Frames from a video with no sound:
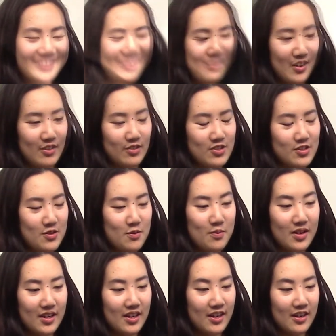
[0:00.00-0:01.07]
Wow, so
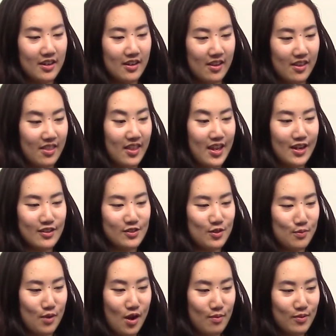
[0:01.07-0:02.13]
many things
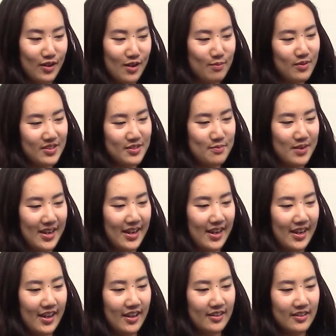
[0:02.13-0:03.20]
are popping up into my
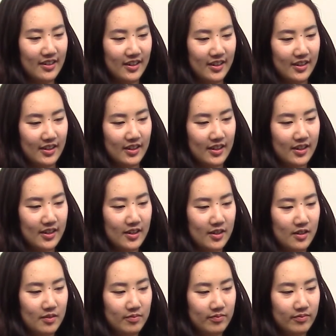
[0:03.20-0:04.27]
head.
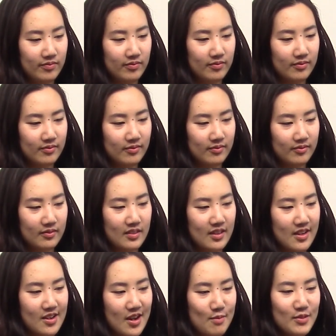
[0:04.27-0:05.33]
I'm
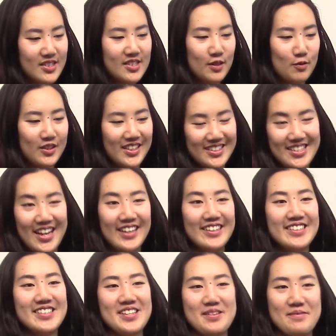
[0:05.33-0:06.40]
gonna stick with the
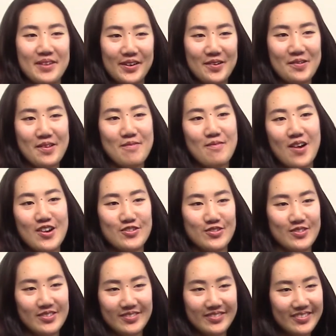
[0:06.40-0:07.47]
tennis team and go with
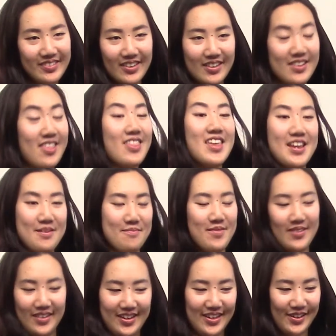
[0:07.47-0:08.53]
Roger, the theme,
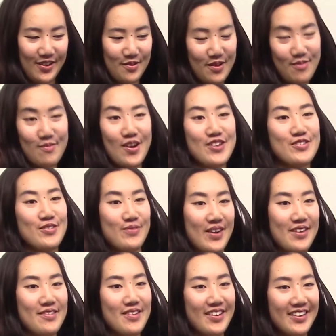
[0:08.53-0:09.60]
and go with Roger
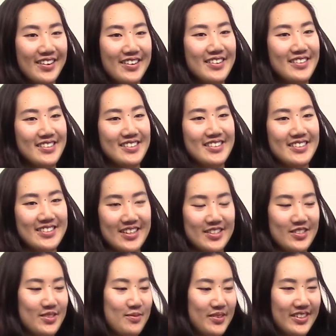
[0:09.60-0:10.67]
Federer. So I
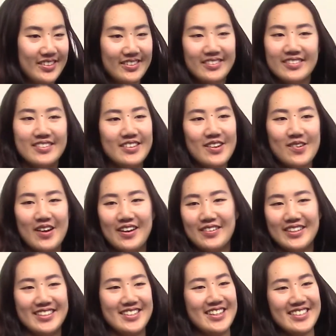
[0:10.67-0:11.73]
just wanna know how
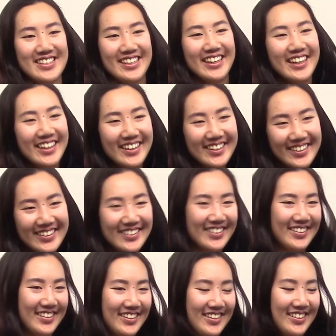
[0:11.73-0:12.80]
he does it.
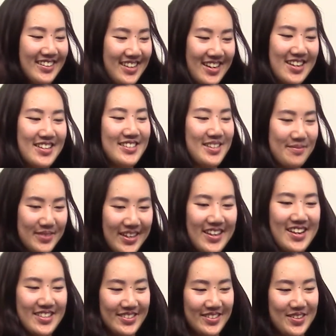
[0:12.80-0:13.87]
And he seems like
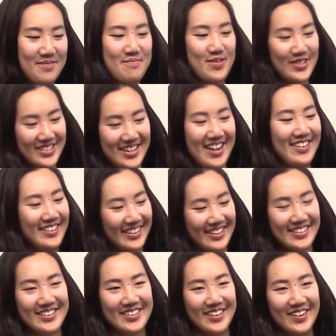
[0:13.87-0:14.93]
he has a good
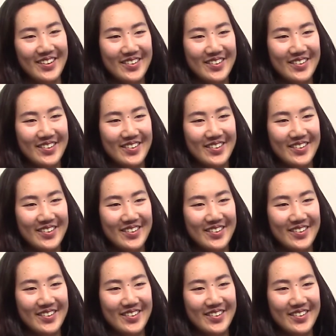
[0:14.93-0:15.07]
personality, so.